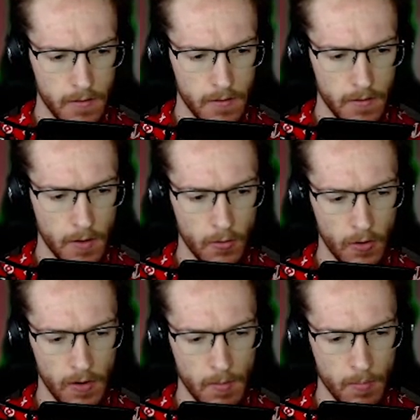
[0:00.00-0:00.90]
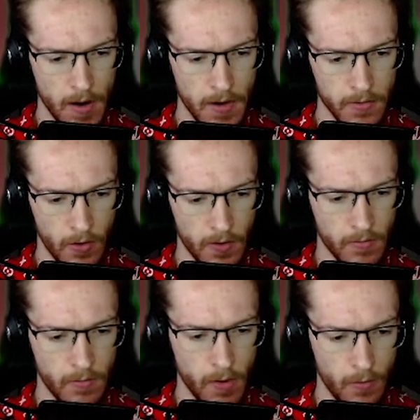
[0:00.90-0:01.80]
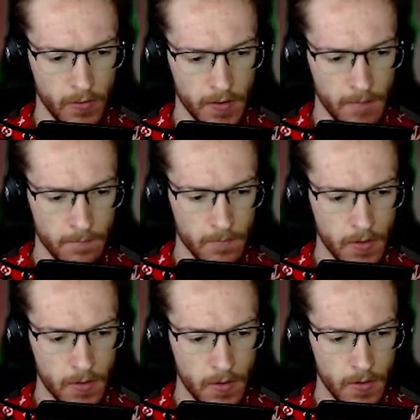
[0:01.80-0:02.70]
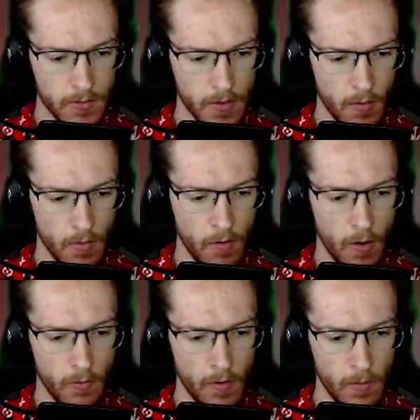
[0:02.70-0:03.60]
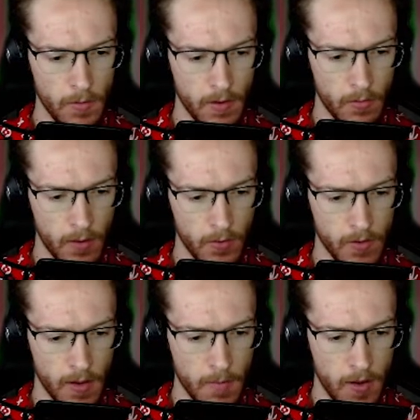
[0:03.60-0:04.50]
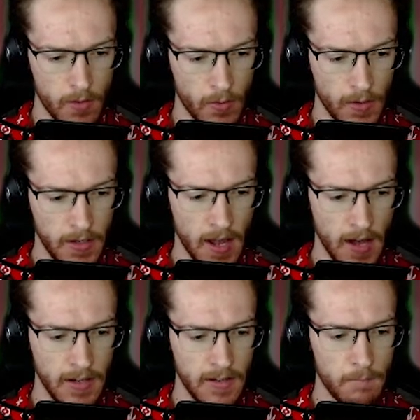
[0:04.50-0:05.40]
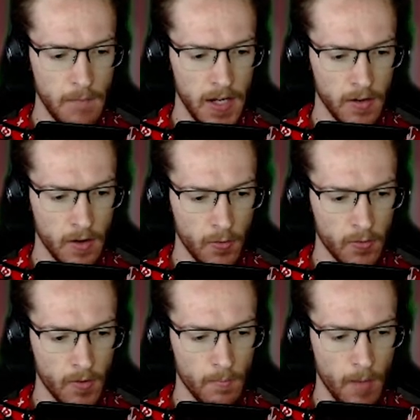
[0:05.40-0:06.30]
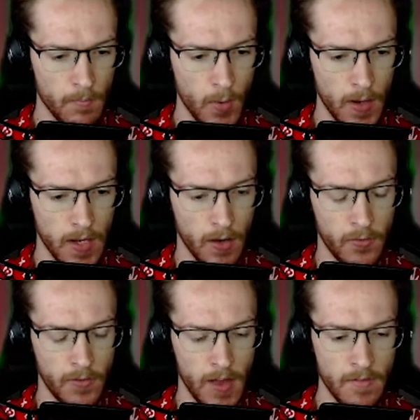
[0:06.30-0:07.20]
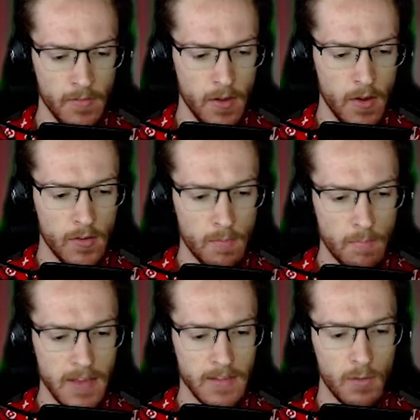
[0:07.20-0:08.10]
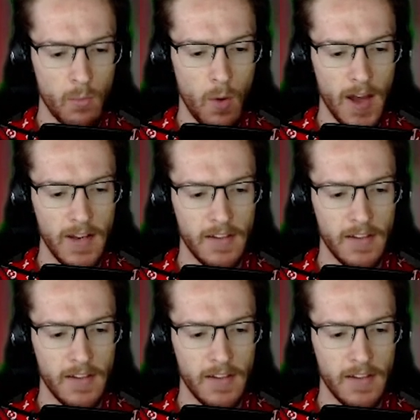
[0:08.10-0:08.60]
no, not Limit Break, sorry, it's Evolve, isn't it? So Evolve, I wonder how close I am. So I need, yeah, I need a million gold, so I'm quite close there. So basically what I need to